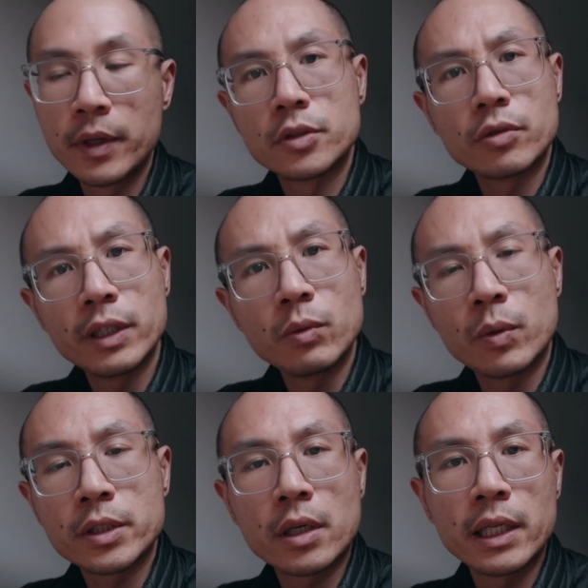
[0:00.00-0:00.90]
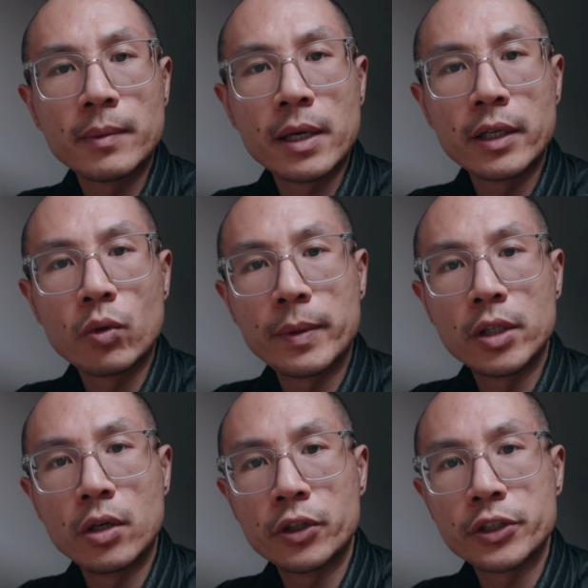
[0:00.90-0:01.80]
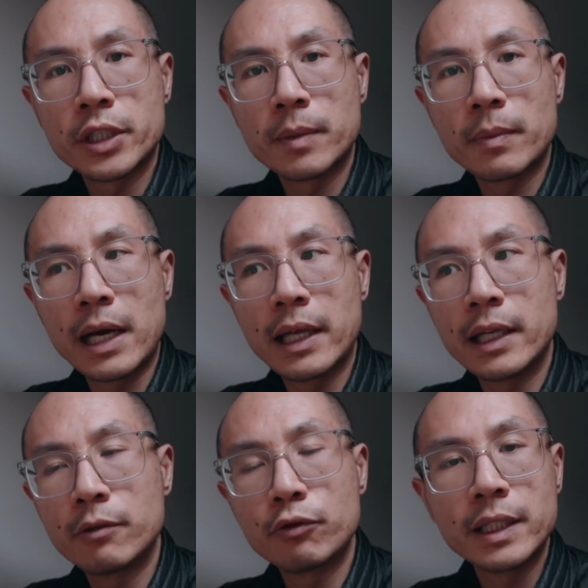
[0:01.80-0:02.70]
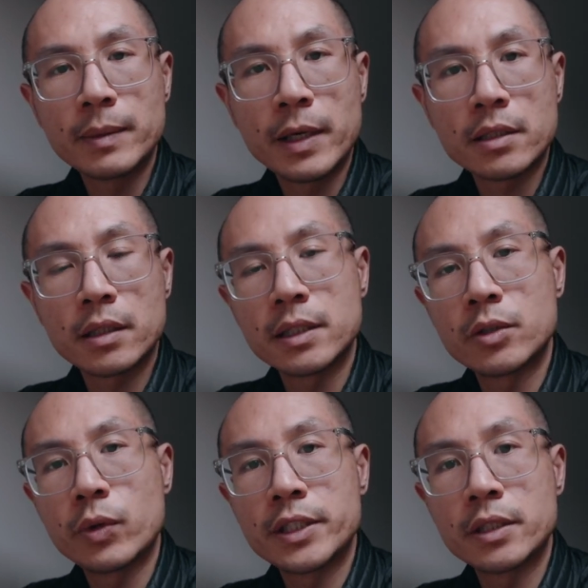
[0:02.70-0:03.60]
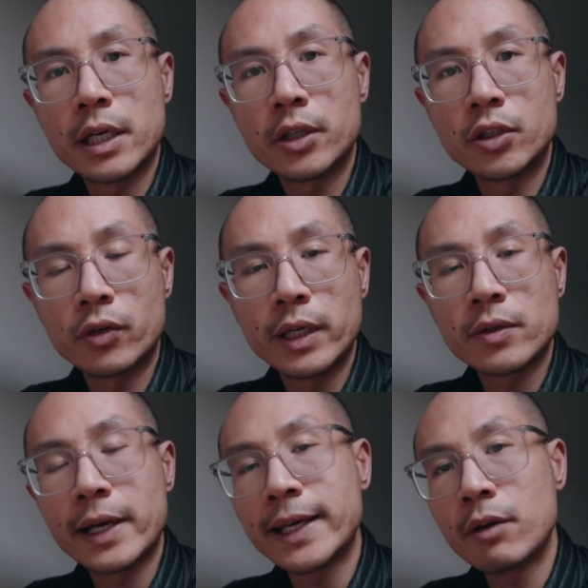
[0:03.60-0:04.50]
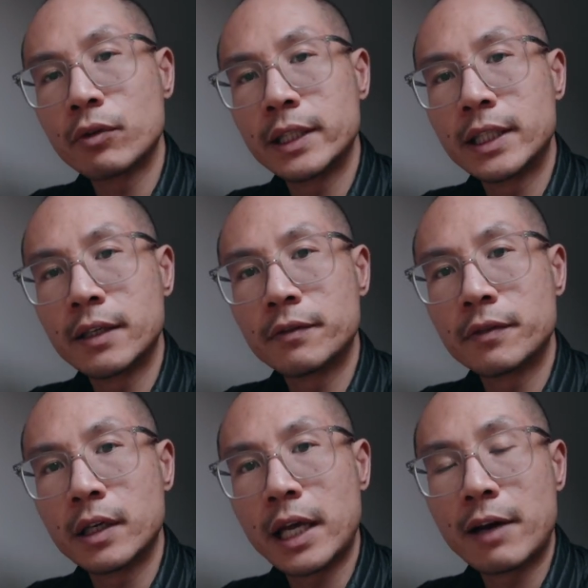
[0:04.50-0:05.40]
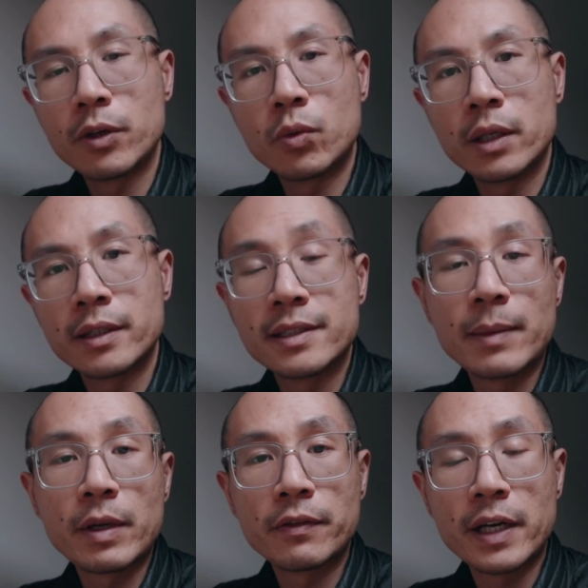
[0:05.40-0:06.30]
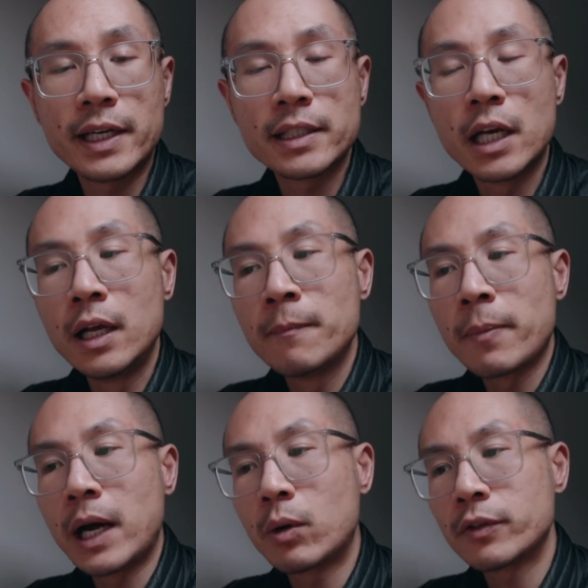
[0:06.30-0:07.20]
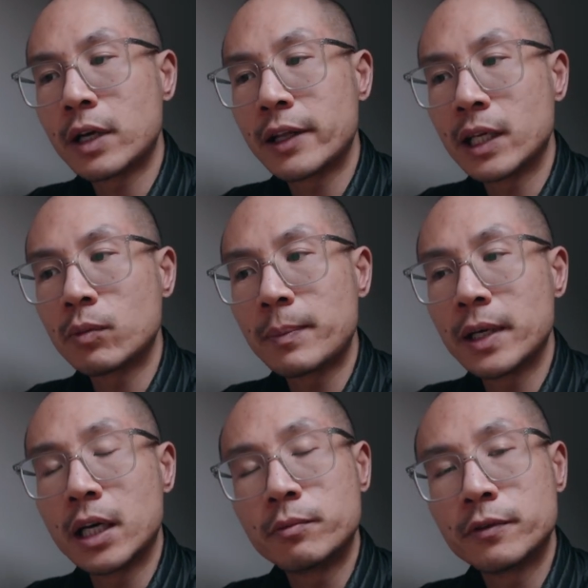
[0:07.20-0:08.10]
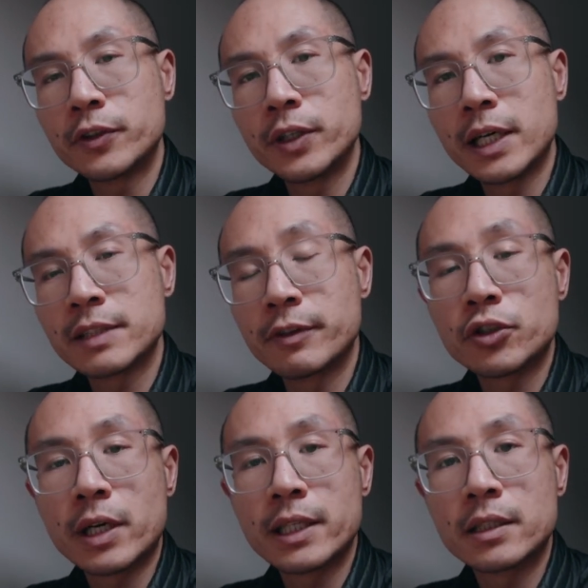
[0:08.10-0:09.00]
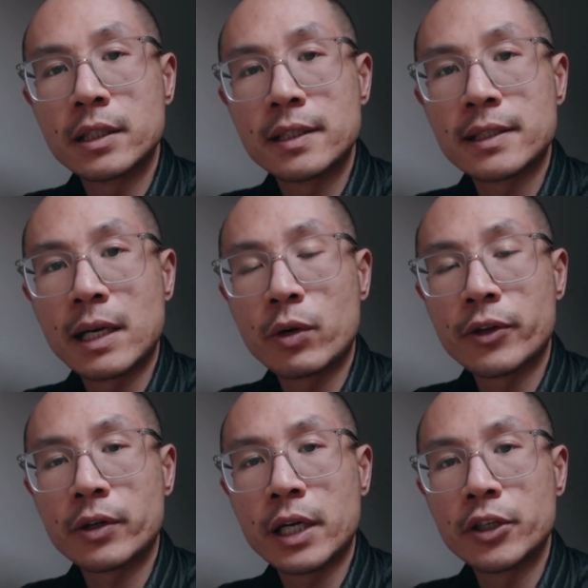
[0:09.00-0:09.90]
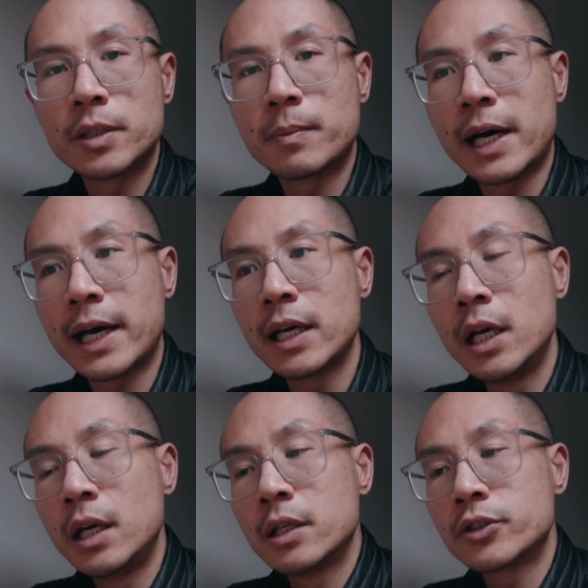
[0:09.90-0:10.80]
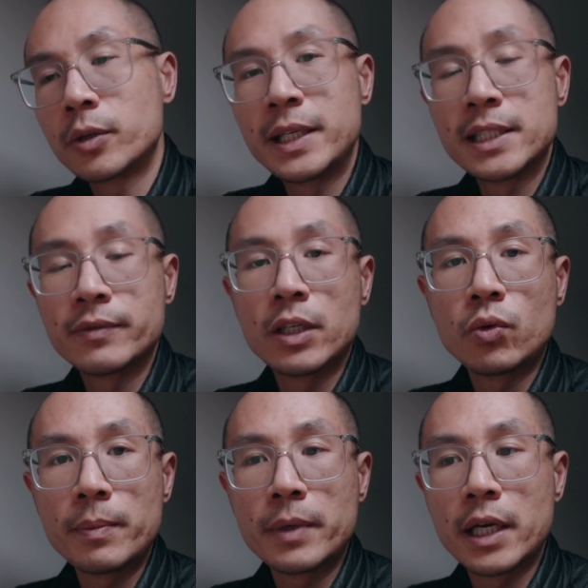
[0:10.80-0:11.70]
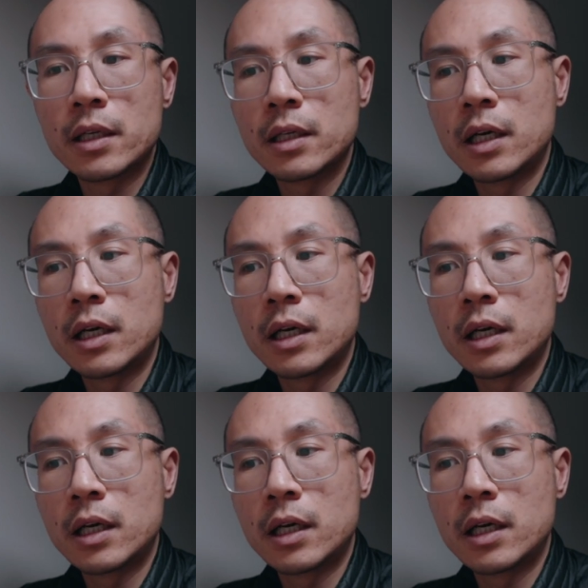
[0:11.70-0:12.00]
So really when we're talking about equipment ownership, it really depends on the situation that you're in. So I can't really give everyone the same advice. However, I think it might be helpful for you guys if you're trying to decide whether or not you should buy certain pieces of equipment